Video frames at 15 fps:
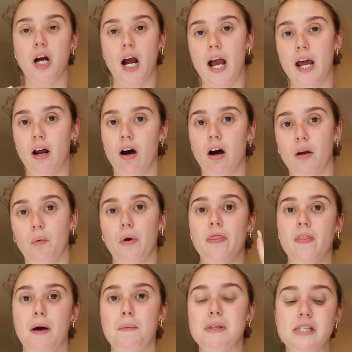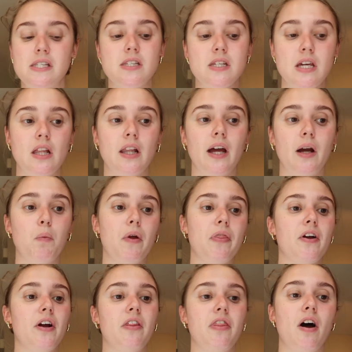try it on with them and see like what
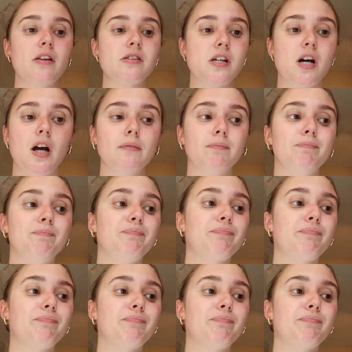their thoughts are